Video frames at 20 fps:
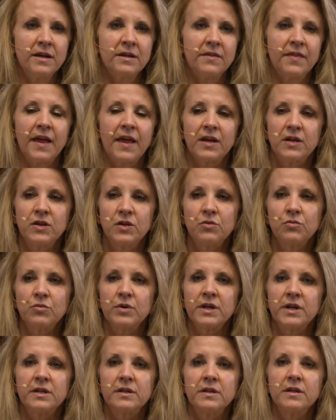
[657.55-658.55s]
that you
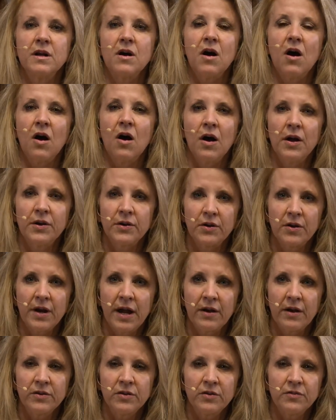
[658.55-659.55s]
will honor
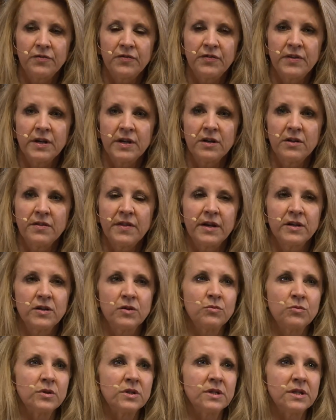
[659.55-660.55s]
how you feel, that
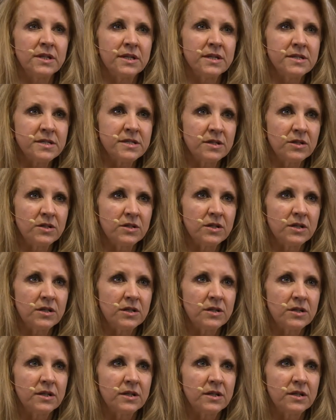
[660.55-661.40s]
you will listen